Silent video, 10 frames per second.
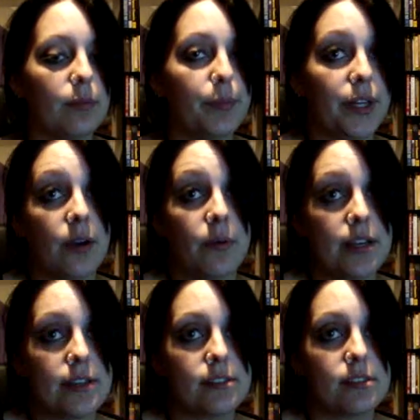But I
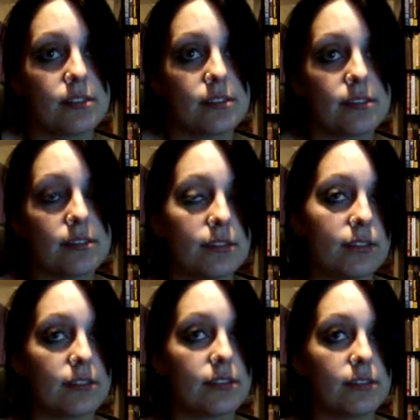was.
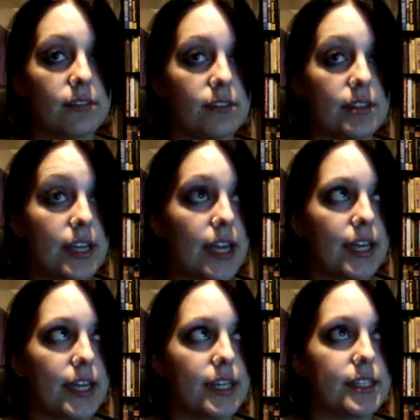
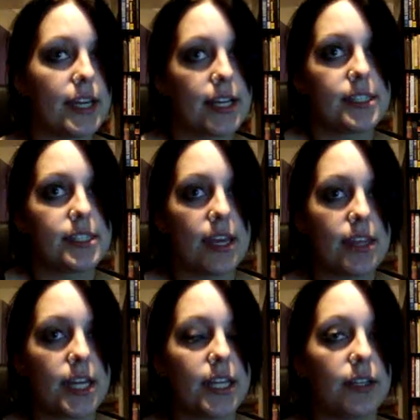And I can say
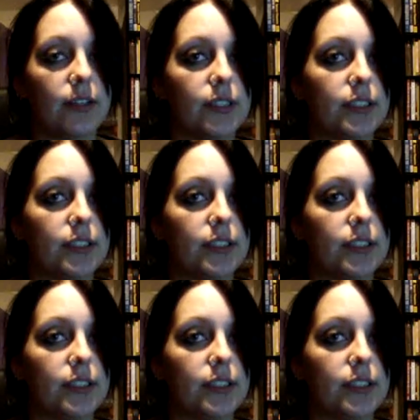that now.